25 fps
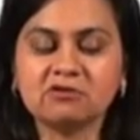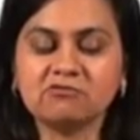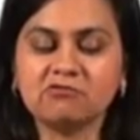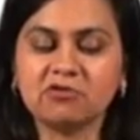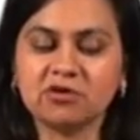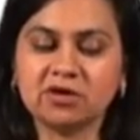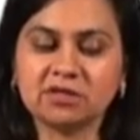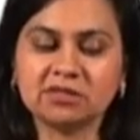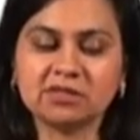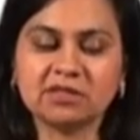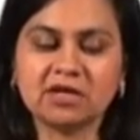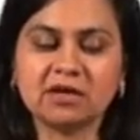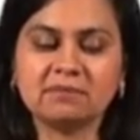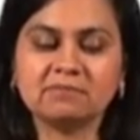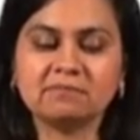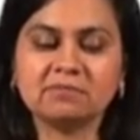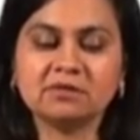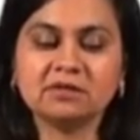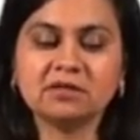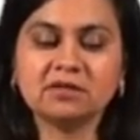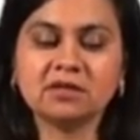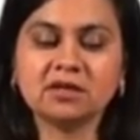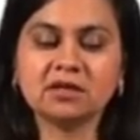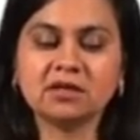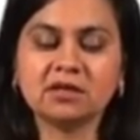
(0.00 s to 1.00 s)
For
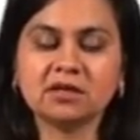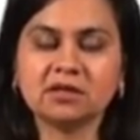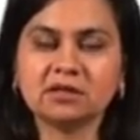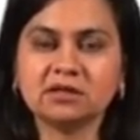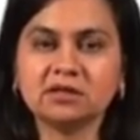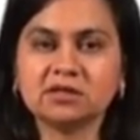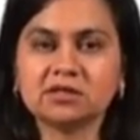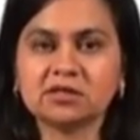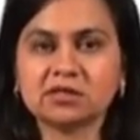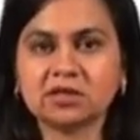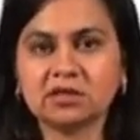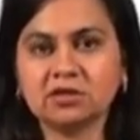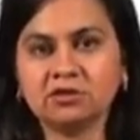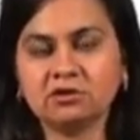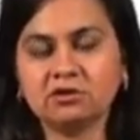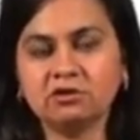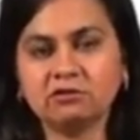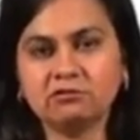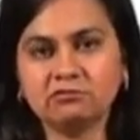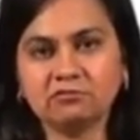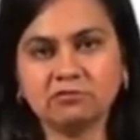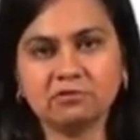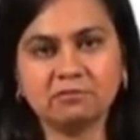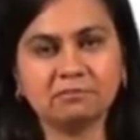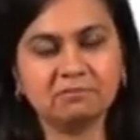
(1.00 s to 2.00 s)
example, the study
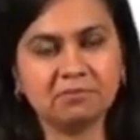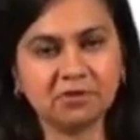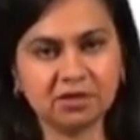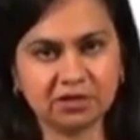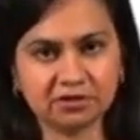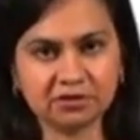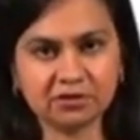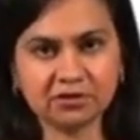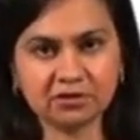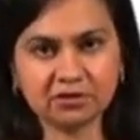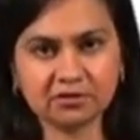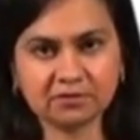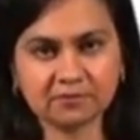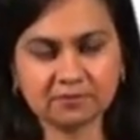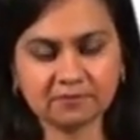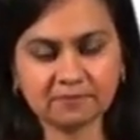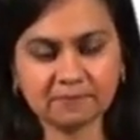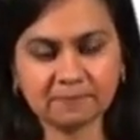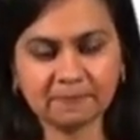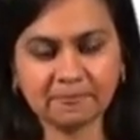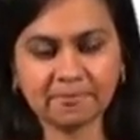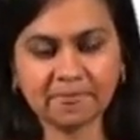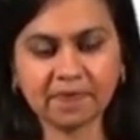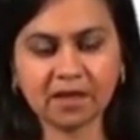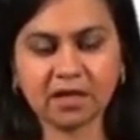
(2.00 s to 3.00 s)
of meter,
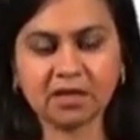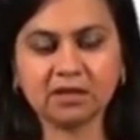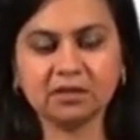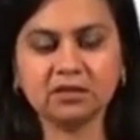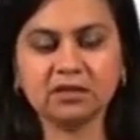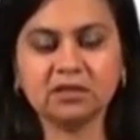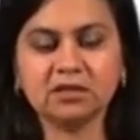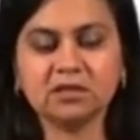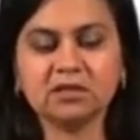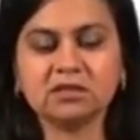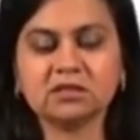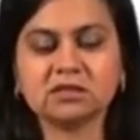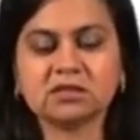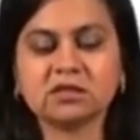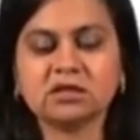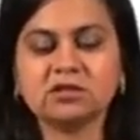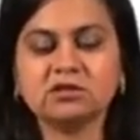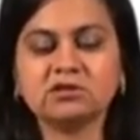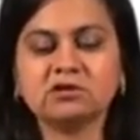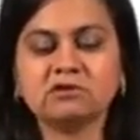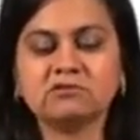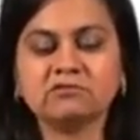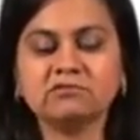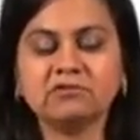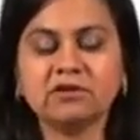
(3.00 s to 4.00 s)
the study